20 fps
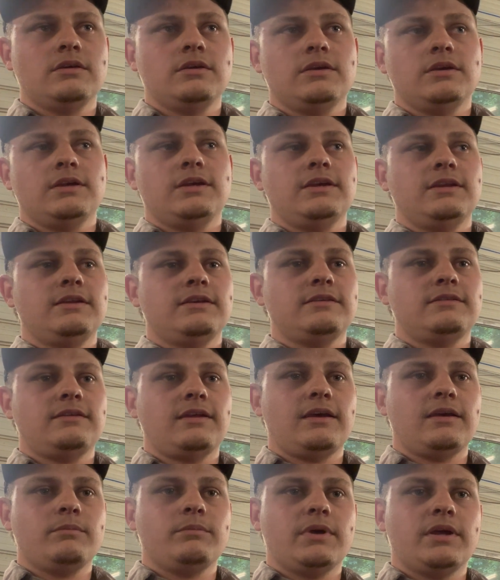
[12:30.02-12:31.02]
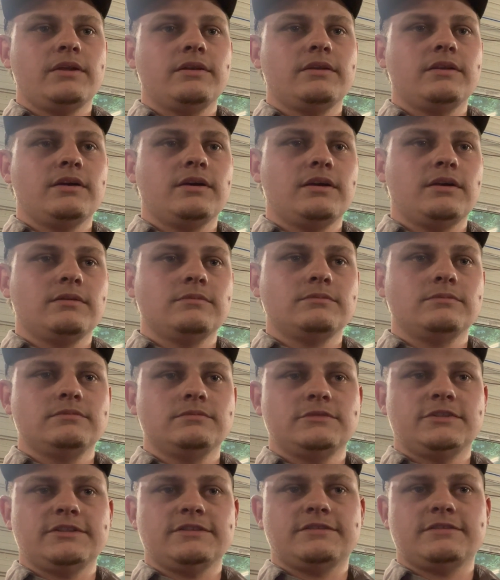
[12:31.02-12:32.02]
get this thing buttoned
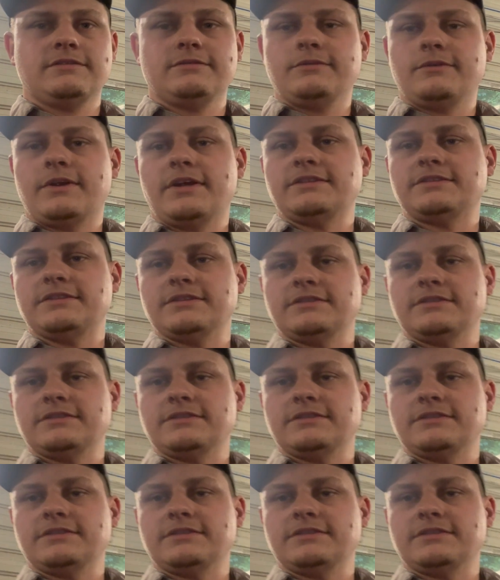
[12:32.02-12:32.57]
up. Just the rest